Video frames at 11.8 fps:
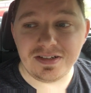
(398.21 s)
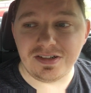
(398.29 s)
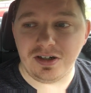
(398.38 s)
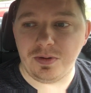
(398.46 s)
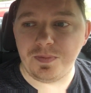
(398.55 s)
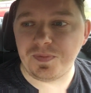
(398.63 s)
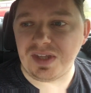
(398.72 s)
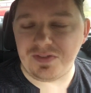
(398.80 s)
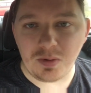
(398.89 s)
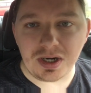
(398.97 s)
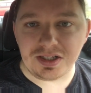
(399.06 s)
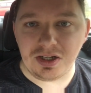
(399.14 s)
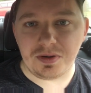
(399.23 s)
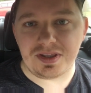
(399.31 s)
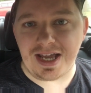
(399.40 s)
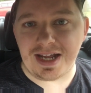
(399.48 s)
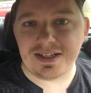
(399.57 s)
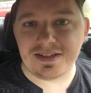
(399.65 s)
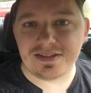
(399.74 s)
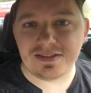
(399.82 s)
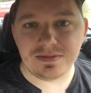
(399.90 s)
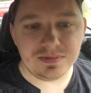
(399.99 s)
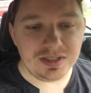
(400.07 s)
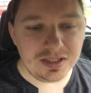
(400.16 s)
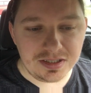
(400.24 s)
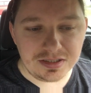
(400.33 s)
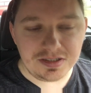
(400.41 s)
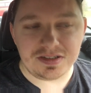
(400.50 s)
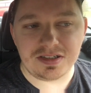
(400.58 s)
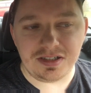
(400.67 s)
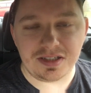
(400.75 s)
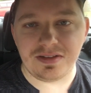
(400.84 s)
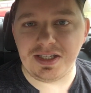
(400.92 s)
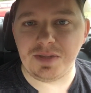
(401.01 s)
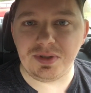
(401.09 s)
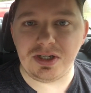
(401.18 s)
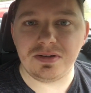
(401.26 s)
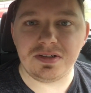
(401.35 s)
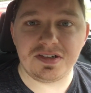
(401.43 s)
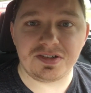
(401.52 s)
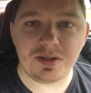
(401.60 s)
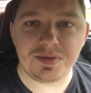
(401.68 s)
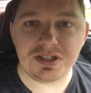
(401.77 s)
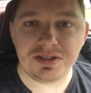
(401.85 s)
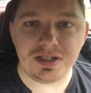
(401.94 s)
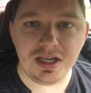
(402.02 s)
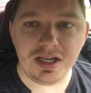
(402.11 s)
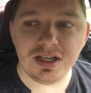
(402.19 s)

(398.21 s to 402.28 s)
So if you want to know what that is, just click the link below in the description.